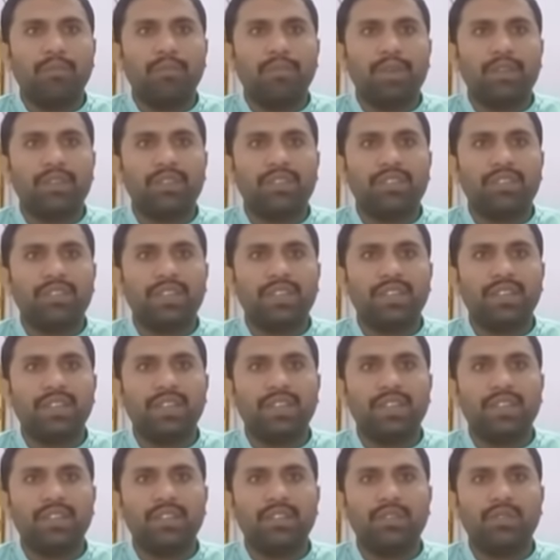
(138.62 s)

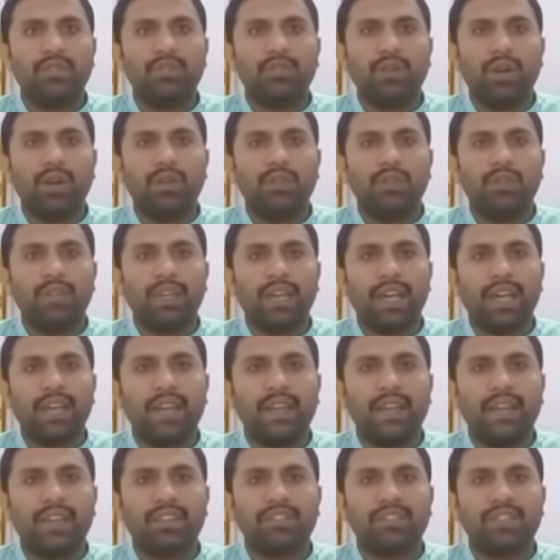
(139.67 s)
persistently throughout
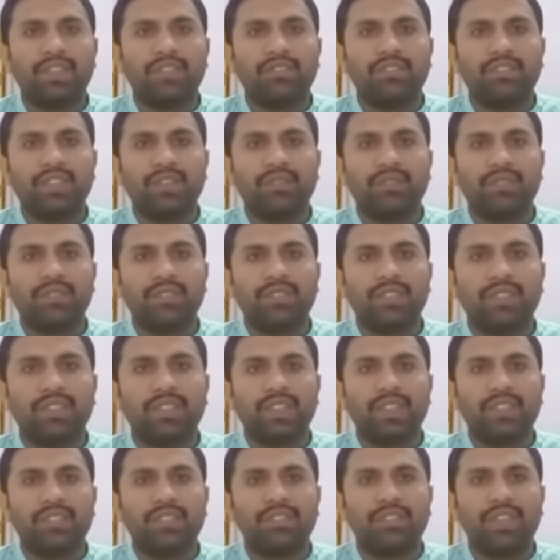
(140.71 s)
an extensive
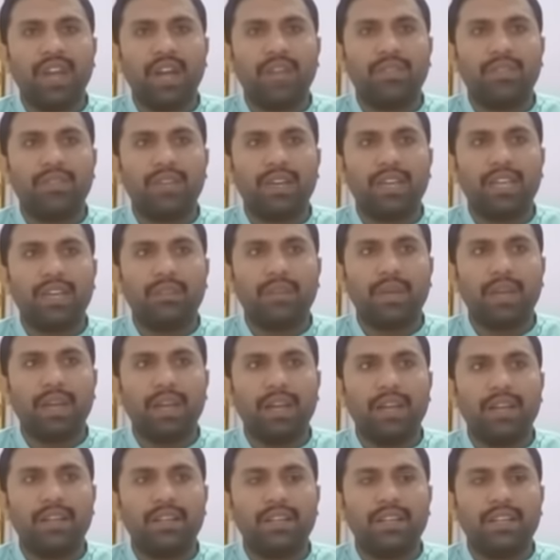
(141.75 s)
stretch of time
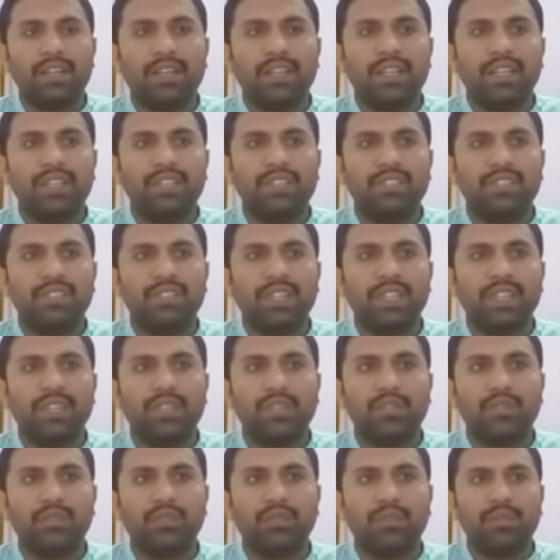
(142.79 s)
and is yet
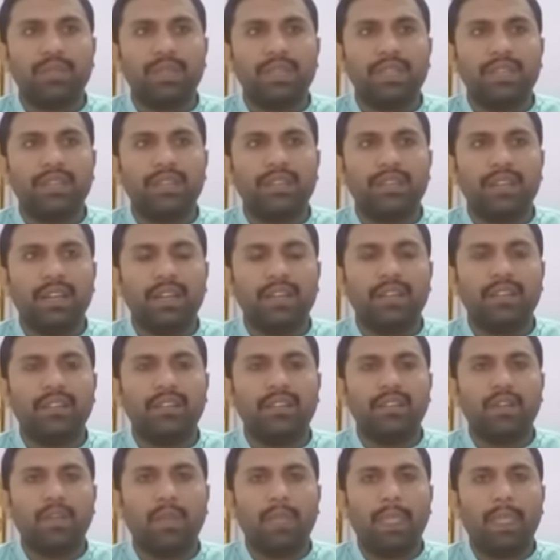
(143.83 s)
to be
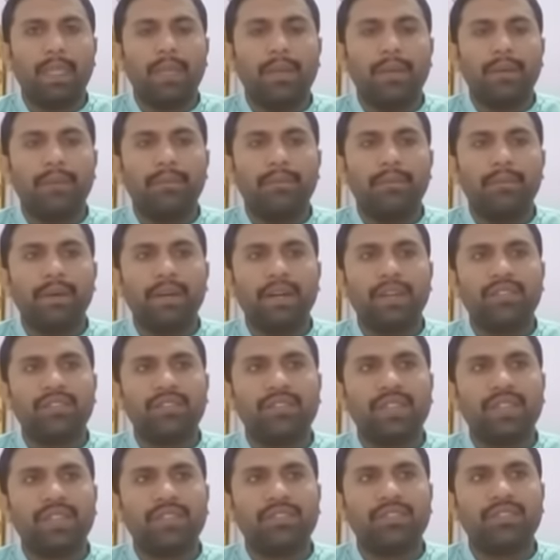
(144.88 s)
done.
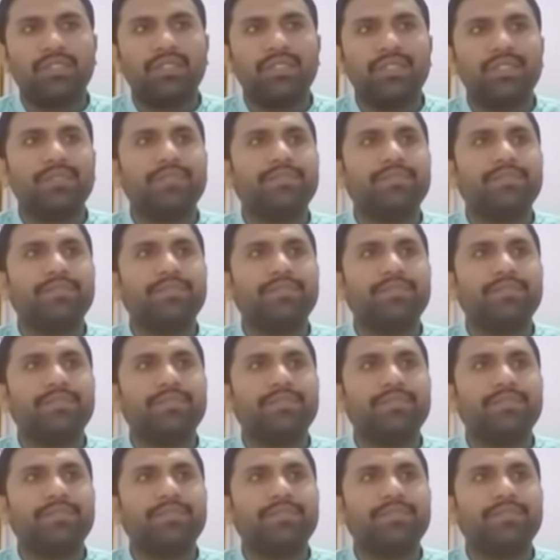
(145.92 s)
Past tense,